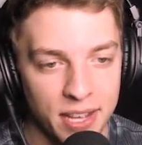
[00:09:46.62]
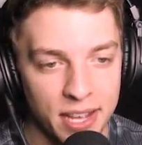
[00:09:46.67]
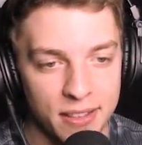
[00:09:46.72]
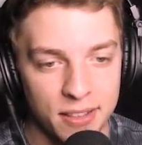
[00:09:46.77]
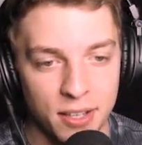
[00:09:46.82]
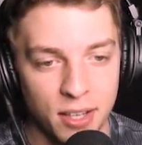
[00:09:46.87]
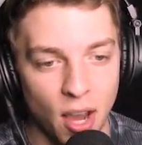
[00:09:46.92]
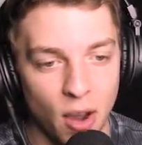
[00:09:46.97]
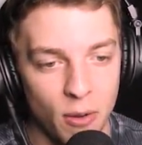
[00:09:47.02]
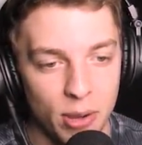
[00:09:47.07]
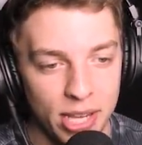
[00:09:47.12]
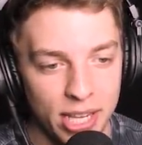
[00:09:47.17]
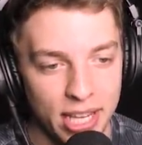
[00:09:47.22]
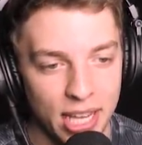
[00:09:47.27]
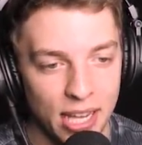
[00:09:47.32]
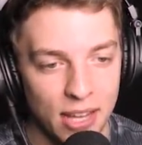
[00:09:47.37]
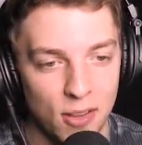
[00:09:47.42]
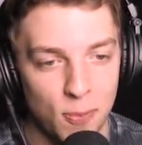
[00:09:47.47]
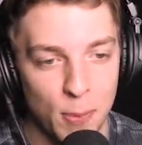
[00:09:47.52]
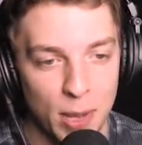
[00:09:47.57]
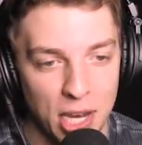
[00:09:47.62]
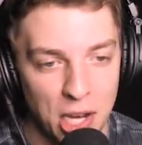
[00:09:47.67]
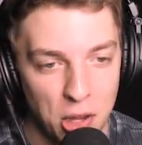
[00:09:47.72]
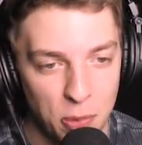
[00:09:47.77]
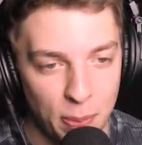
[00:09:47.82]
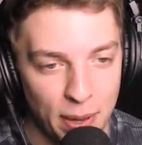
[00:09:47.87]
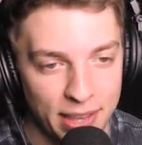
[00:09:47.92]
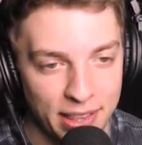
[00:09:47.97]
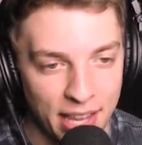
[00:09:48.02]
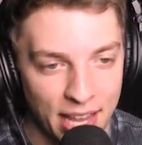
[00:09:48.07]
says, go and kill as many
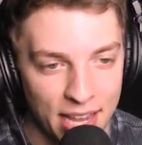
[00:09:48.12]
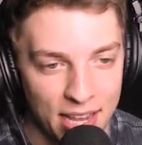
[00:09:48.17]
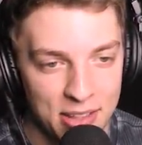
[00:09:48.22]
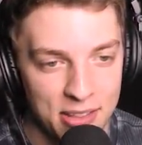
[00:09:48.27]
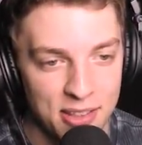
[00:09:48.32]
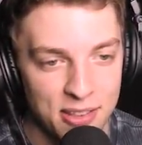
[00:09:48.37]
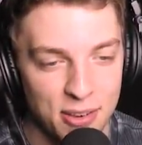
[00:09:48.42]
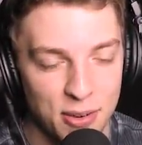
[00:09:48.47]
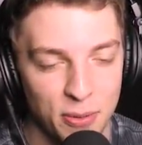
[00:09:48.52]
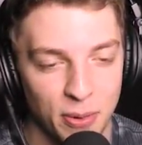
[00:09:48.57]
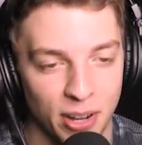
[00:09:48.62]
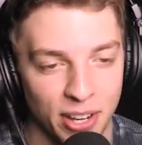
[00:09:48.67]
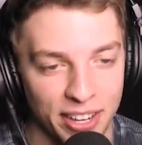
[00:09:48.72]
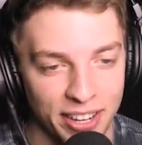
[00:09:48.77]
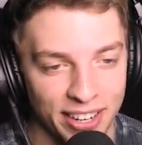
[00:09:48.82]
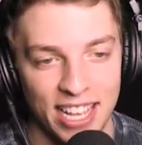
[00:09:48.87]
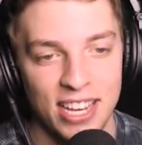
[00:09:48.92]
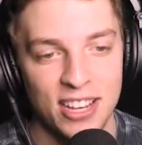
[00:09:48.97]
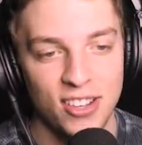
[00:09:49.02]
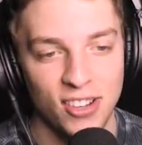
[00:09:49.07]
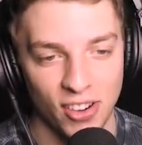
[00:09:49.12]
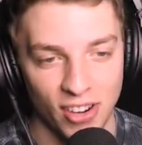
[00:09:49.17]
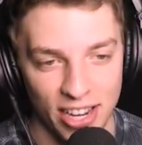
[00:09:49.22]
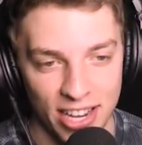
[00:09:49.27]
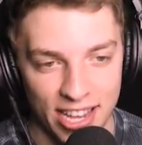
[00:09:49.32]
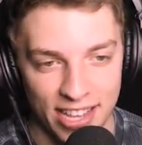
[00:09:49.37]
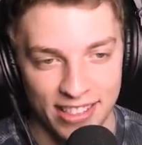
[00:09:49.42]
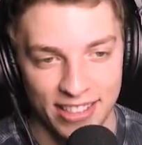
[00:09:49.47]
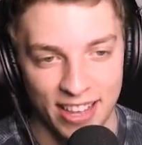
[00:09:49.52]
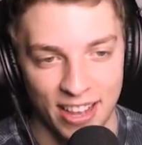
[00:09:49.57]
spectators as you want. Enjoy
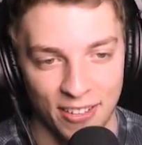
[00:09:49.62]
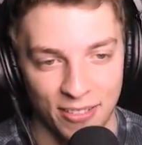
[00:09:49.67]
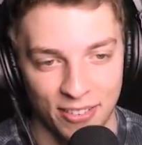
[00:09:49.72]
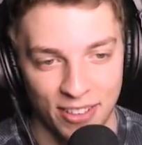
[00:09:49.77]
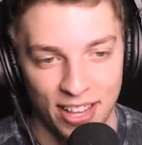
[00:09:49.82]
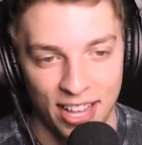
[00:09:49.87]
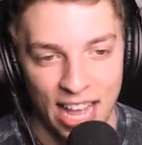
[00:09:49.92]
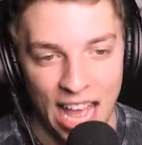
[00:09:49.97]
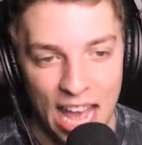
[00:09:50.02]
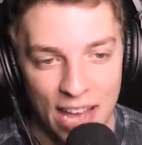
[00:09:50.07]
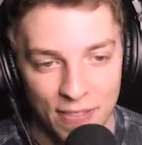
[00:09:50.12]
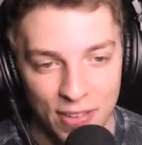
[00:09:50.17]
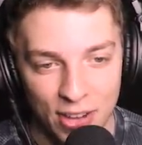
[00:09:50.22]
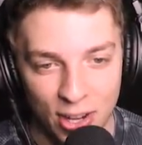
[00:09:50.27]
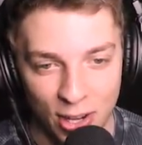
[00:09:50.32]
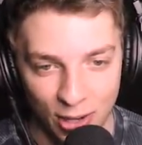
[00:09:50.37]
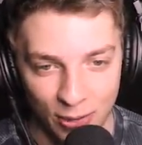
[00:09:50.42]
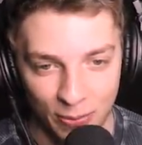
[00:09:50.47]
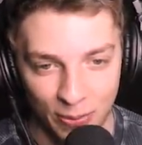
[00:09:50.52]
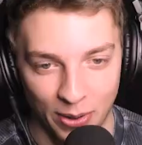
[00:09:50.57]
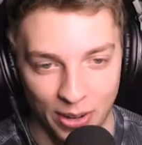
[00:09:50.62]
yourself. Have a good